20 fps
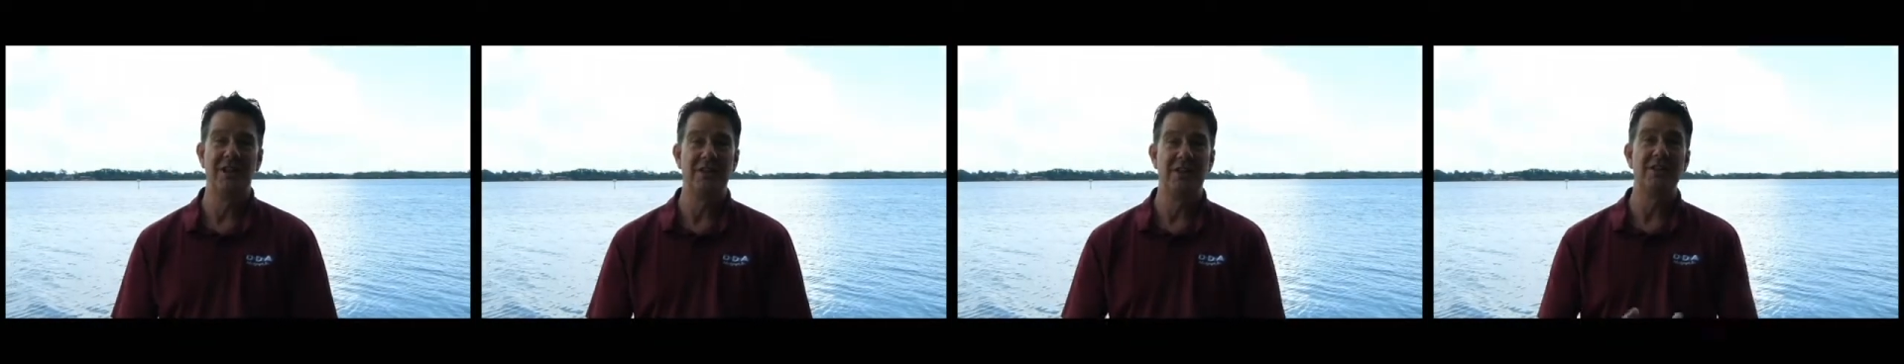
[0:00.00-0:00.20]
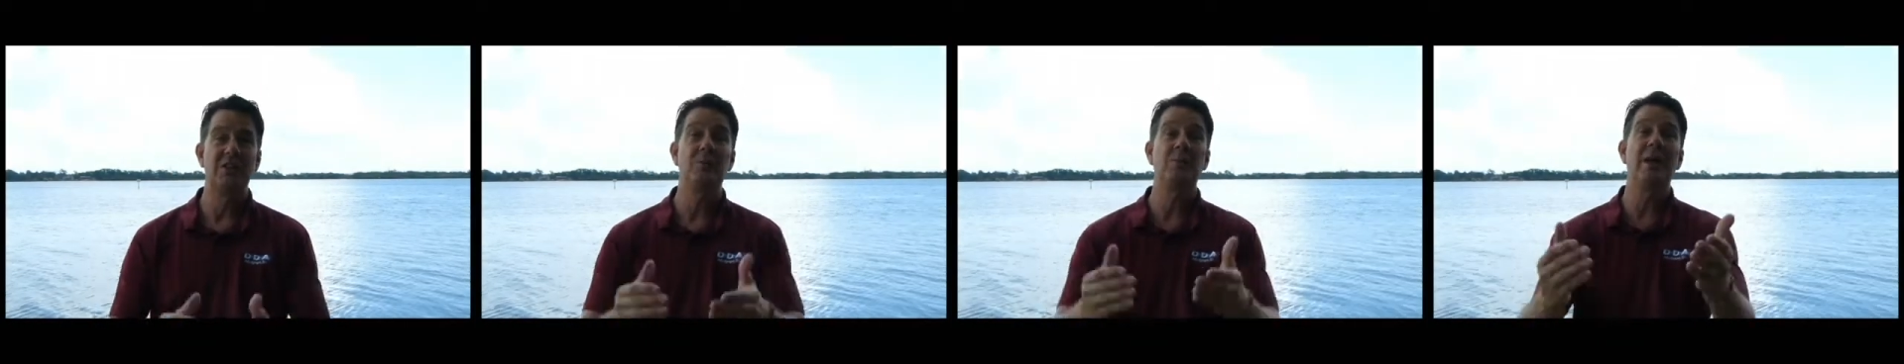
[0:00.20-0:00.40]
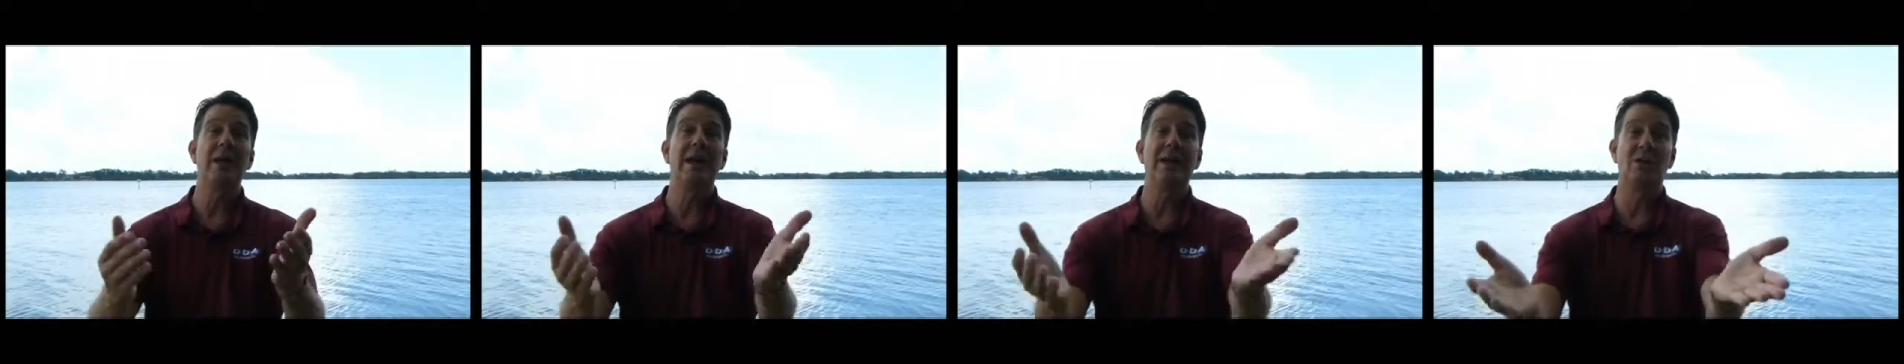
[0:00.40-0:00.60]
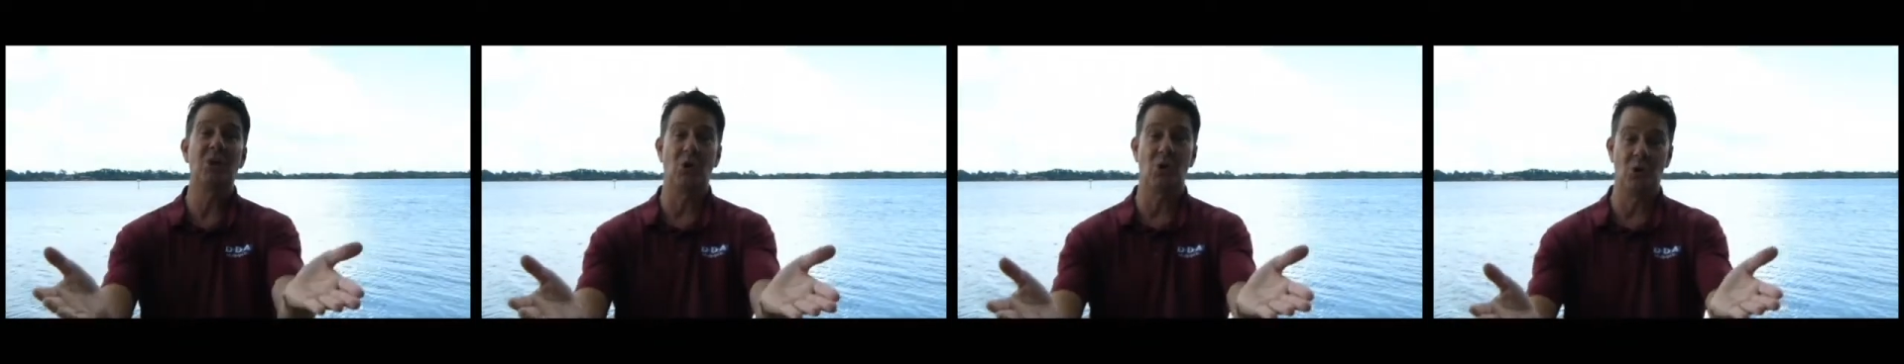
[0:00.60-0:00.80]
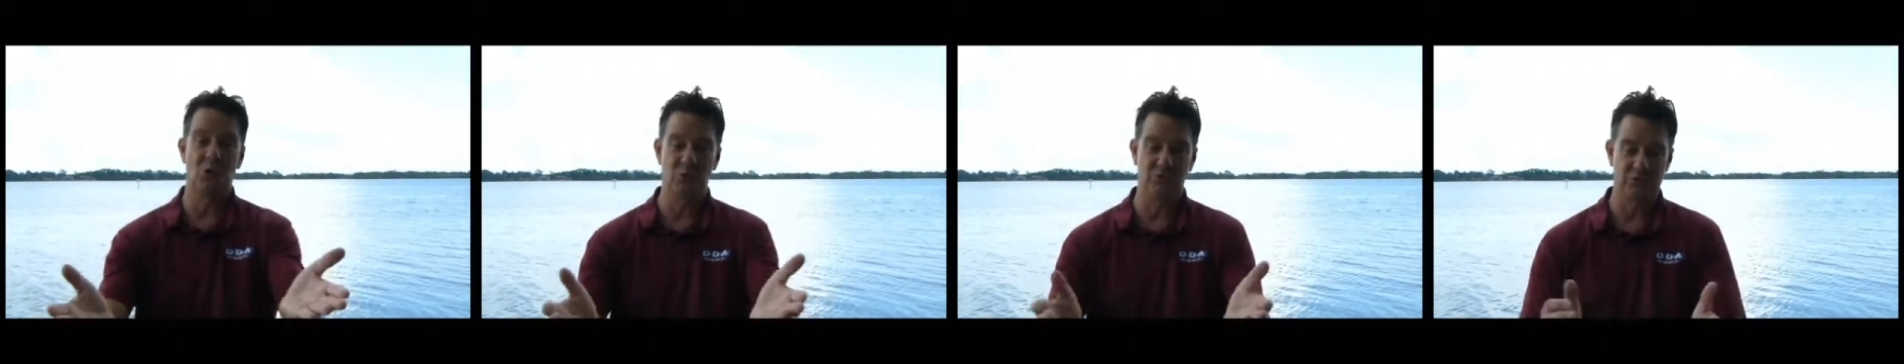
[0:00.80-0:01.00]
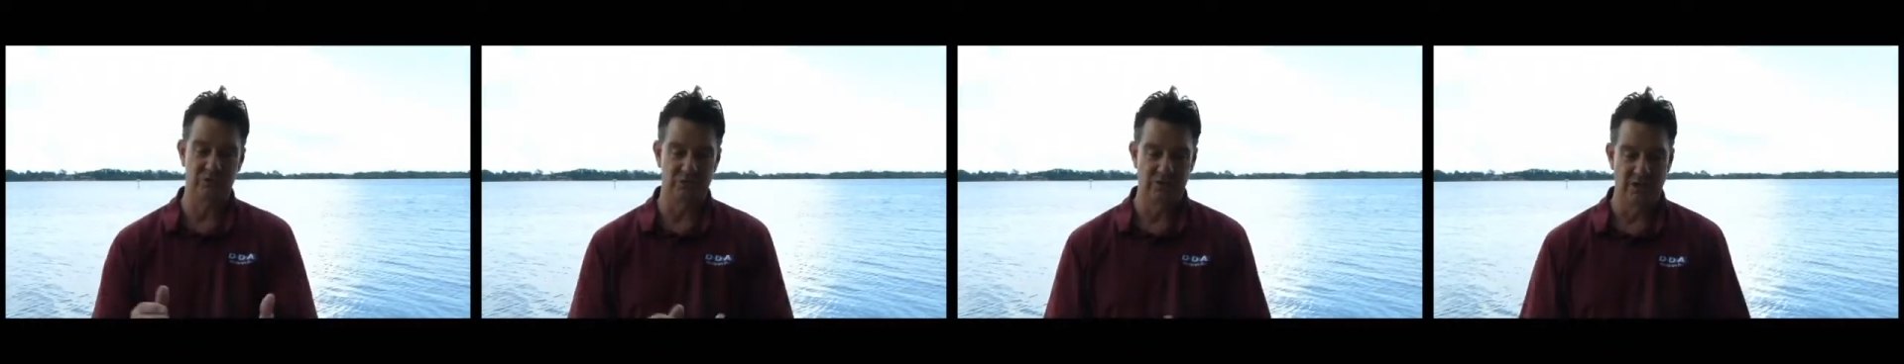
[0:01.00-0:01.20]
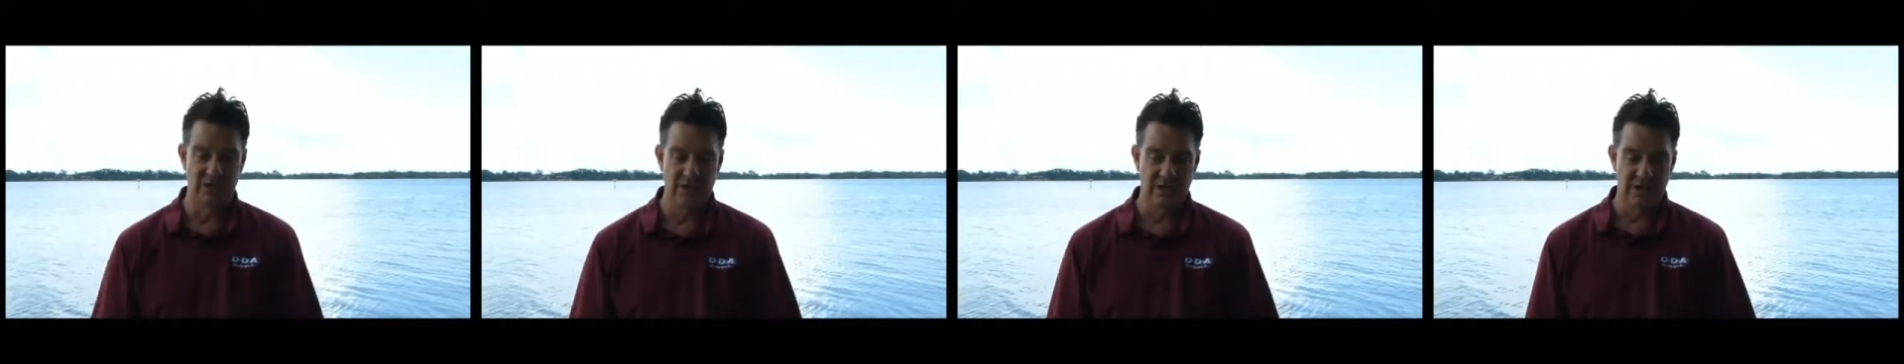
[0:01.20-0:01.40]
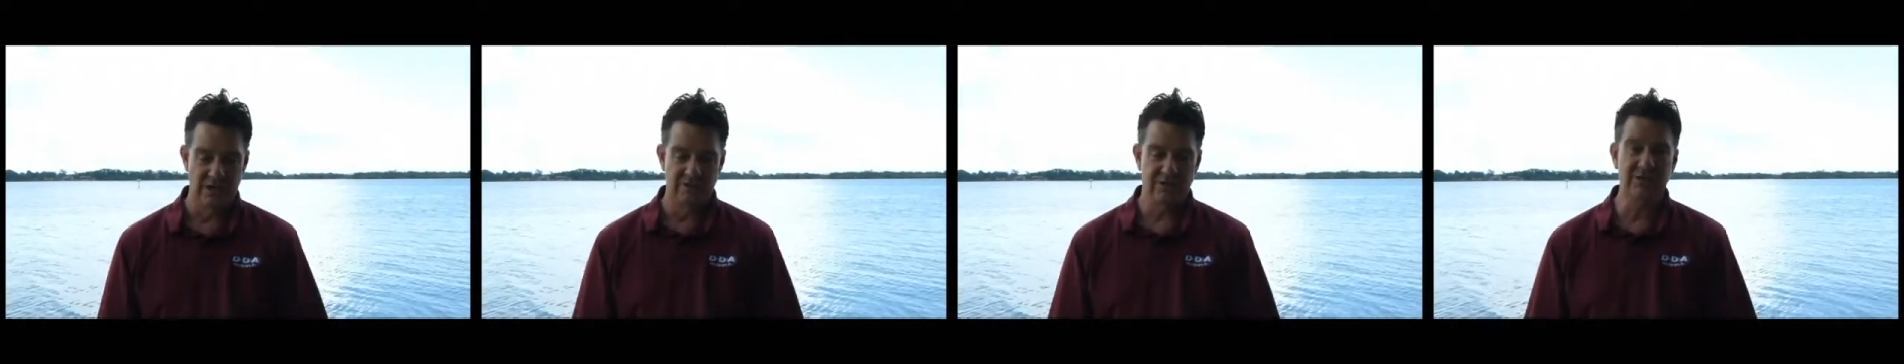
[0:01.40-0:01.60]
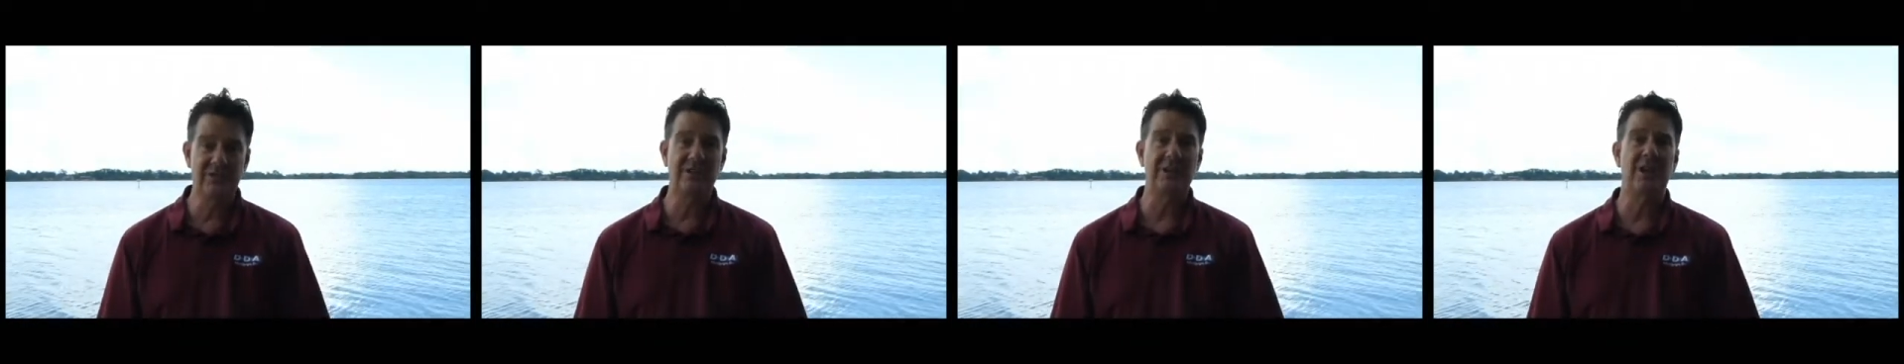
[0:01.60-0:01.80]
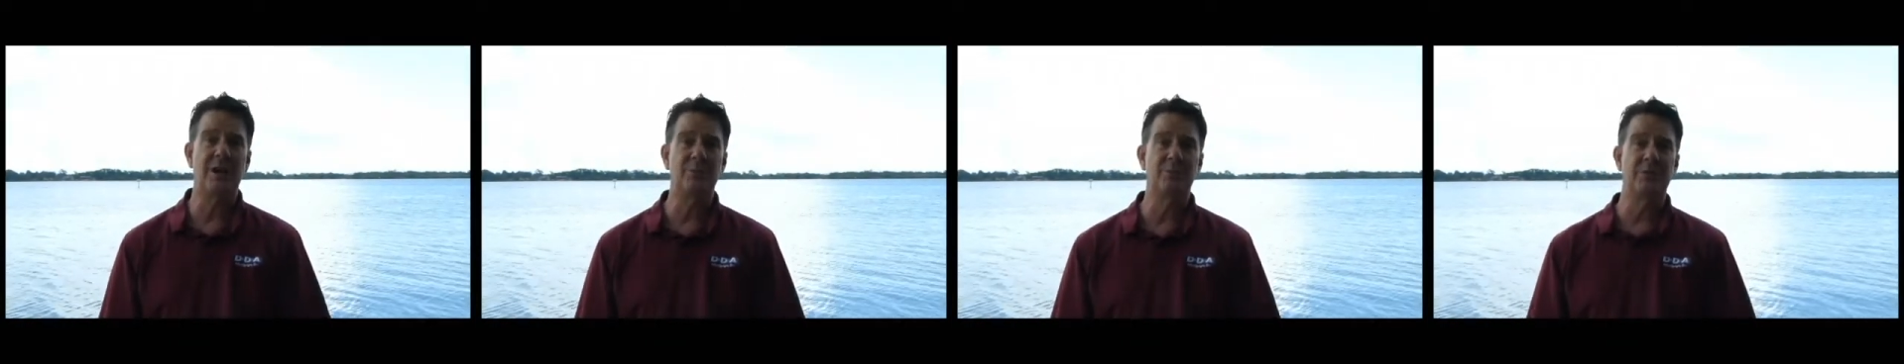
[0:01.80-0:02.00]
that the bank owns. Just a
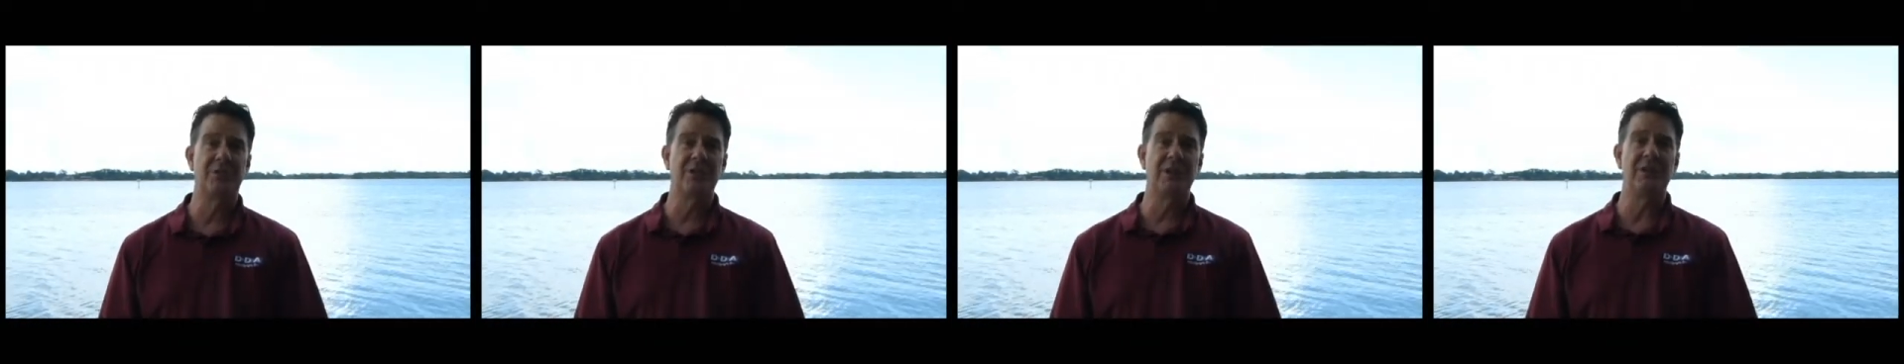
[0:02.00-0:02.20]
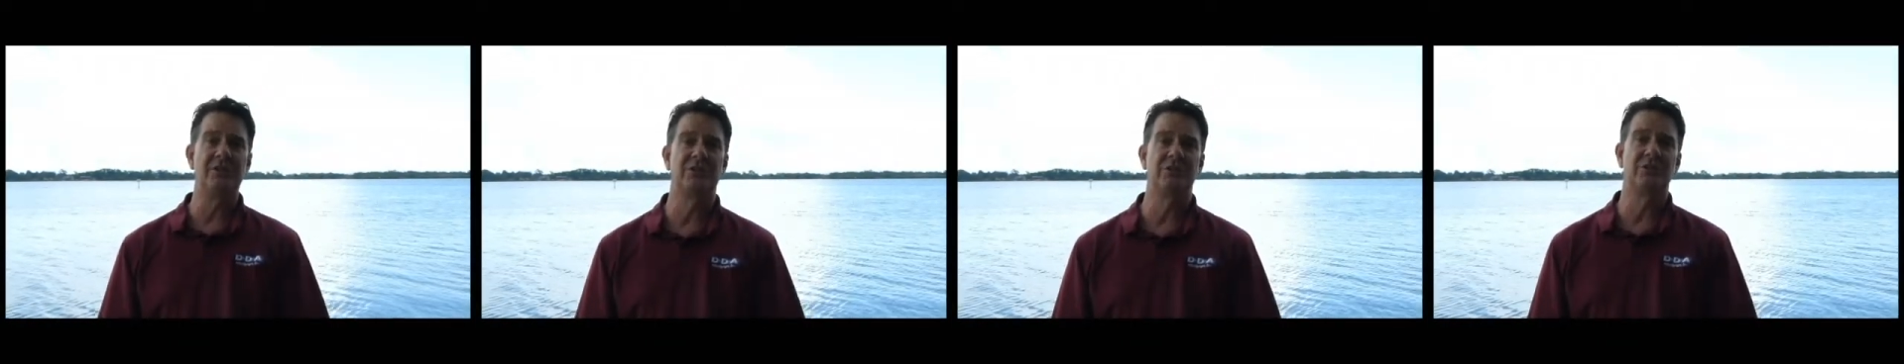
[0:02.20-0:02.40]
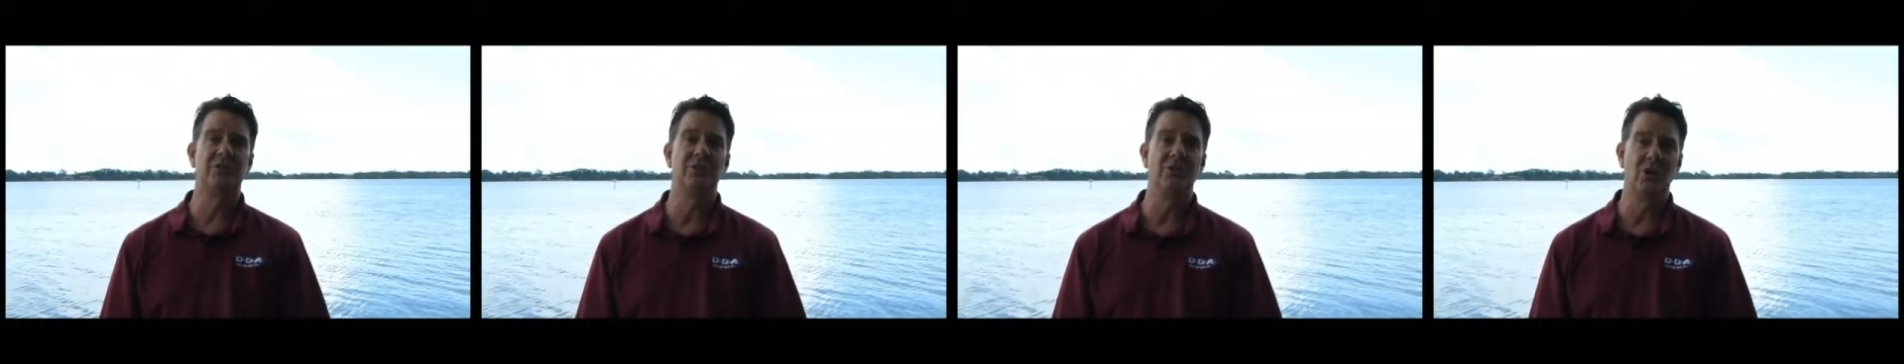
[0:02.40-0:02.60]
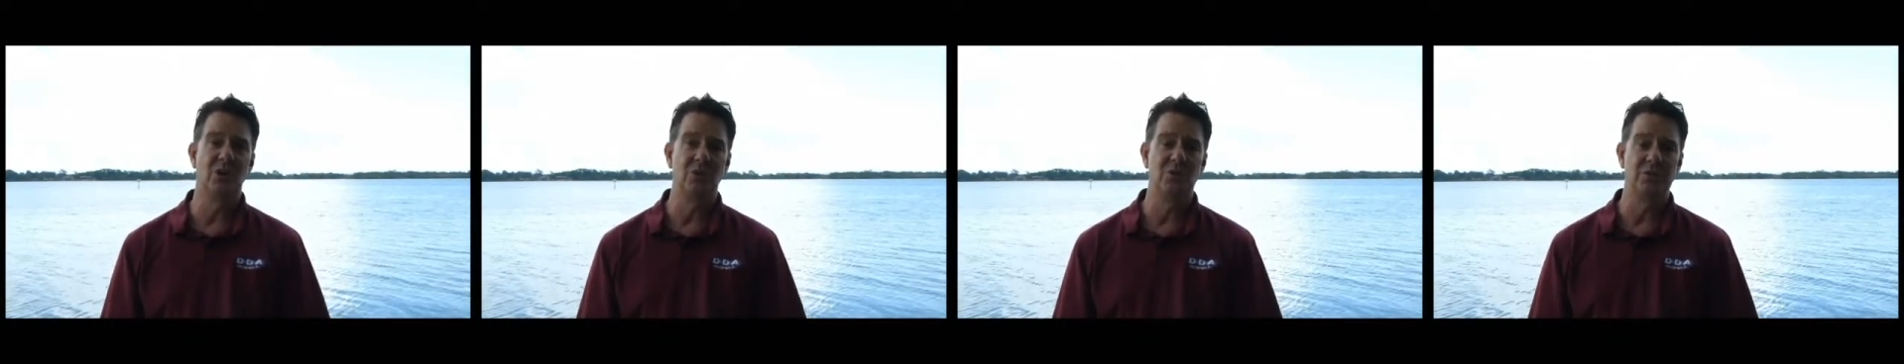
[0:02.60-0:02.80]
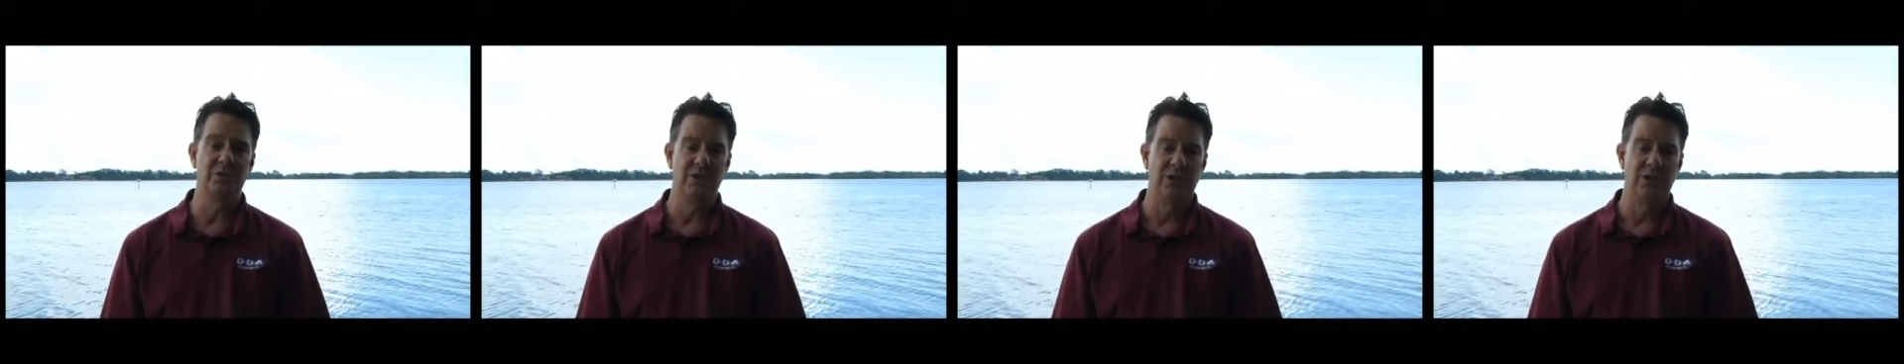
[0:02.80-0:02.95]
couple things to note.